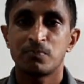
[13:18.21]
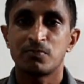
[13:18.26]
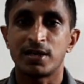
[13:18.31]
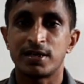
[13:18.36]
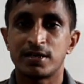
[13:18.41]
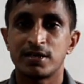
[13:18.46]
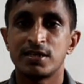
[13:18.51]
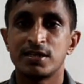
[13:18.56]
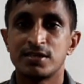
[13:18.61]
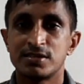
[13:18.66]

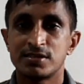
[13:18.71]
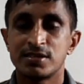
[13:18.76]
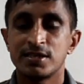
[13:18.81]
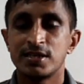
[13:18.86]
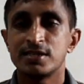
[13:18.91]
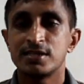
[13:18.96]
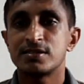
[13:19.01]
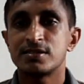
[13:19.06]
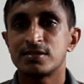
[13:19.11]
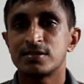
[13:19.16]
But he
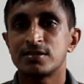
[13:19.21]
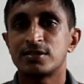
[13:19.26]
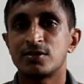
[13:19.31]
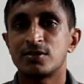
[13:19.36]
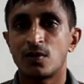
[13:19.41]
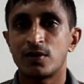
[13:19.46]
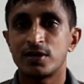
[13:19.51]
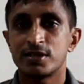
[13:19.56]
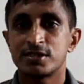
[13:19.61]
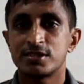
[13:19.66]
sees
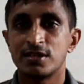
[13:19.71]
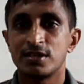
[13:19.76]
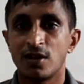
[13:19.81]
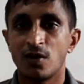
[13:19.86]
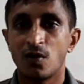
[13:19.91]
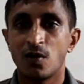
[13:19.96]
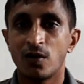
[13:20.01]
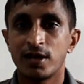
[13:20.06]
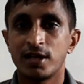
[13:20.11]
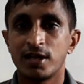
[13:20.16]
Tony's
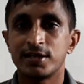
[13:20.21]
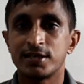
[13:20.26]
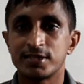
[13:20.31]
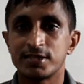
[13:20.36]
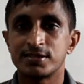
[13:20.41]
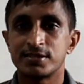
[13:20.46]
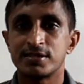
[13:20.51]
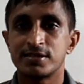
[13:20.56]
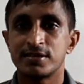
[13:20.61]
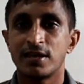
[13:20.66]
loyalty
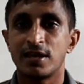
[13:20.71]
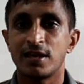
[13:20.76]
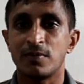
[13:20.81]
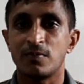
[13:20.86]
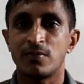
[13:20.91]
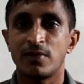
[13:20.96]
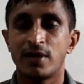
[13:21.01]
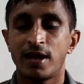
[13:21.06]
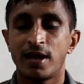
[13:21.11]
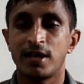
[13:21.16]
is the
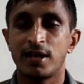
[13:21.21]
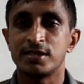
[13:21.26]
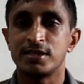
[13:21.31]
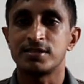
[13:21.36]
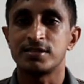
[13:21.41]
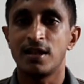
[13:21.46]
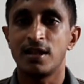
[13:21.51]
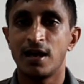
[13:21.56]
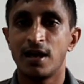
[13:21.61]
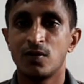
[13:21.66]
same and
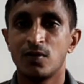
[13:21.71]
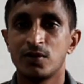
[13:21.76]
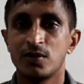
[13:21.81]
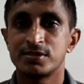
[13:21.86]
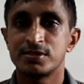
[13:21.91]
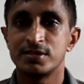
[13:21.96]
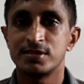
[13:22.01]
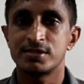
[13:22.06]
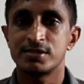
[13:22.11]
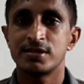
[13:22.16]
his love
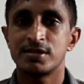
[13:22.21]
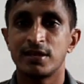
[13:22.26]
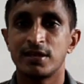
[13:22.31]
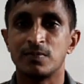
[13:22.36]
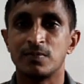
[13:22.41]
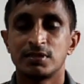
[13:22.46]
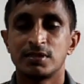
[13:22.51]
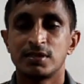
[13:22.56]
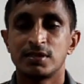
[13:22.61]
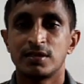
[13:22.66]
is the same.